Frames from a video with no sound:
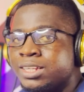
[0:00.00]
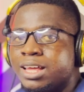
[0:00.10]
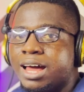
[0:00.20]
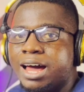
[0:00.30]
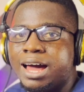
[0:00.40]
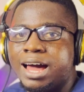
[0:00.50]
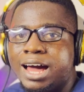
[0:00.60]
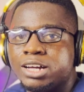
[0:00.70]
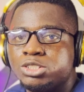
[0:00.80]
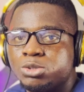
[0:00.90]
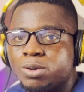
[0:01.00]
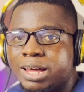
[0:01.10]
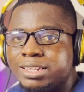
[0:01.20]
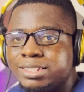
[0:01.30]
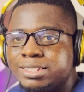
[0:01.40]

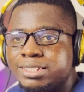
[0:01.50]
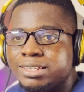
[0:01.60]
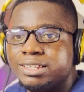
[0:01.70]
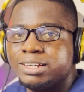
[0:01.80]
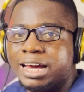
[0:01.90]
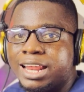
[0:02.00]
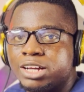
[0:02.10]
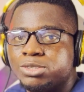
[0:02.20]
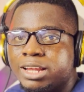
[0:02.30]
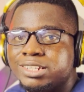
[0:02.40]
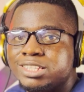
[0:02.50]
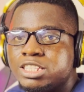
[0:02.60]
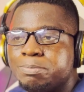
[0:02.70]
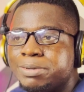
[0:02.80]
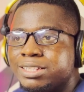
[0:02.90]
can actually spin